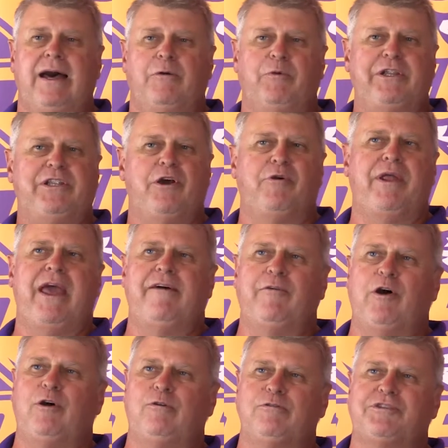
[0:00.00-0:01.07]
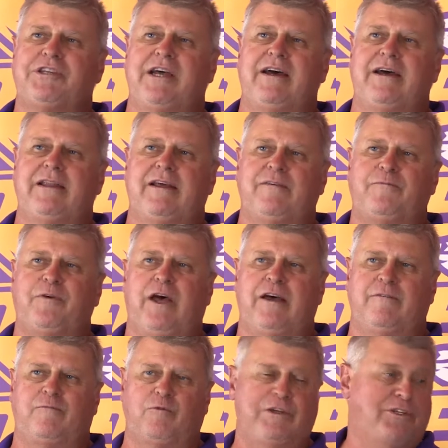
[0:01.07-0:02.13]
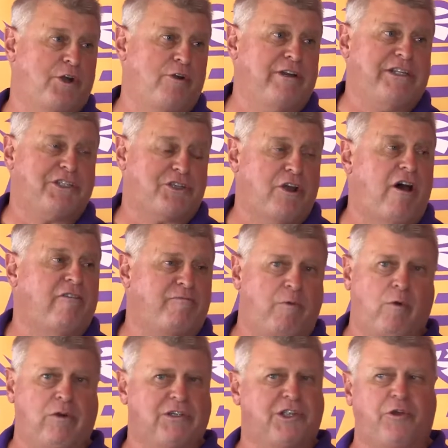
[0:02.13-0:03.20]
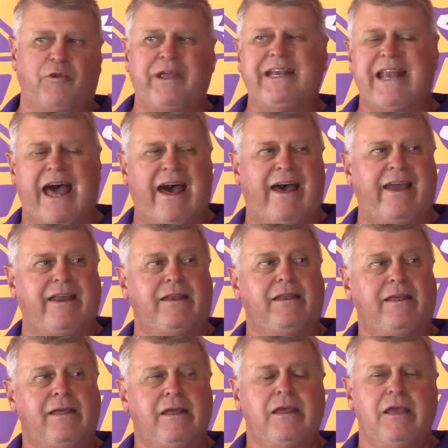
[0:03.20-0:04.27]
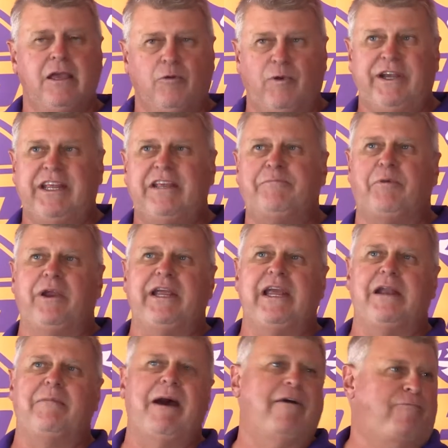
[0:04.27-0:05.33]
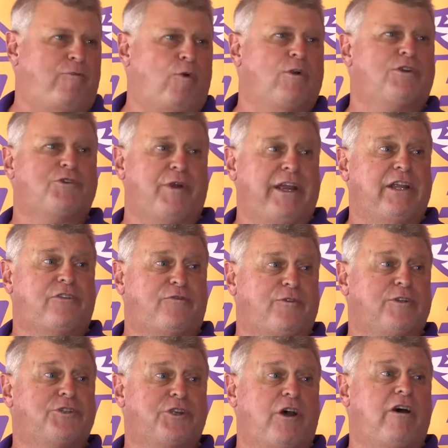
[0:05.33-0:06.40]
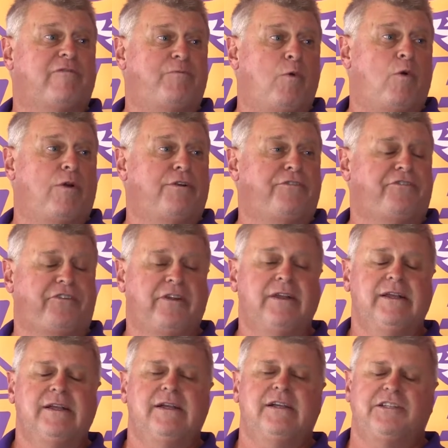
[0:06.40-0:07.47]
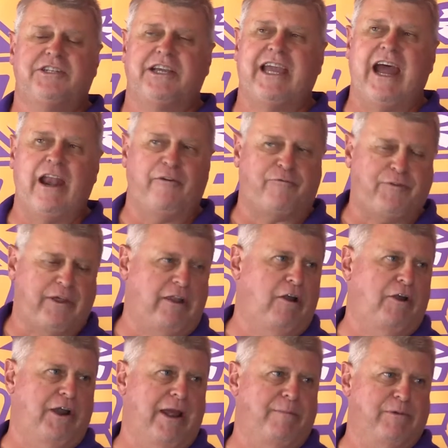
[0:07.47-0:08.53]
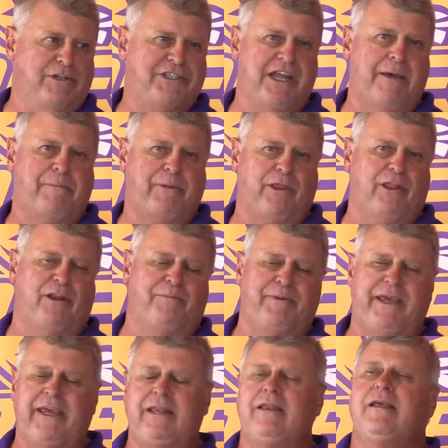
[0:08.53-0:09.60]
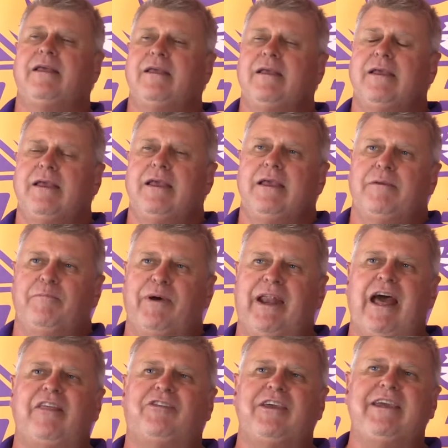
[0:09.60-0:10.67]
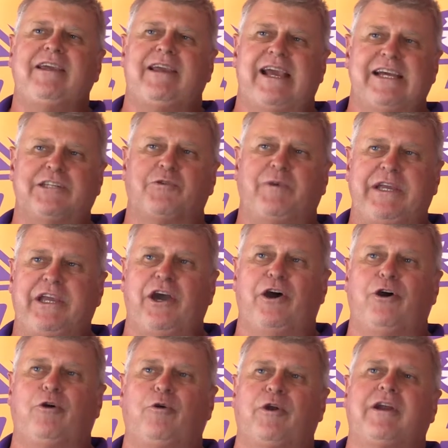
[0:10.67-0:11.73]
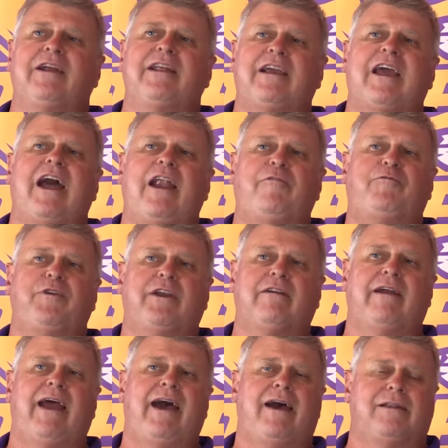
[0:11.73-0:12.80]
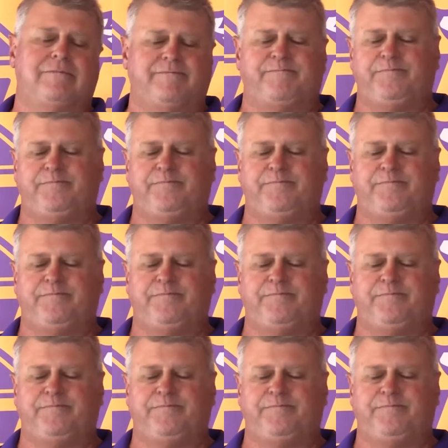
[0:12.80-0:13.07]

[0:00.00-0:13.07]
We don't have a whole ton of returning sophomores, only 9. We did bring in about 4 transfer sophomores to kind of fill our numbers up a little bit. But I think as we go, we're going to kind of figure out